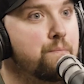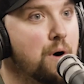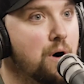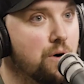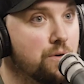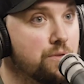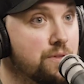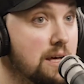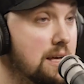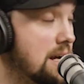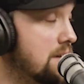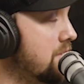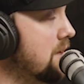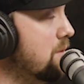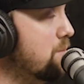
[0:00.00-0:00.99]
Both. And
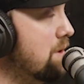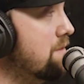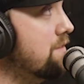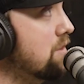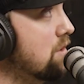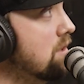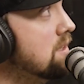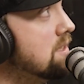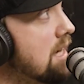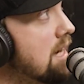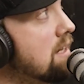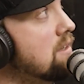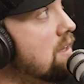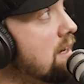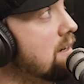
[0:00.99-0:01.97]
I think we've looked
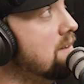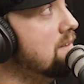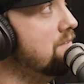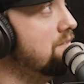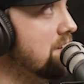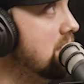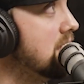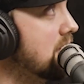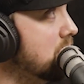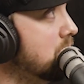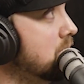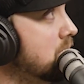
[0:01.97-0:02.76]
at a lot of the feeding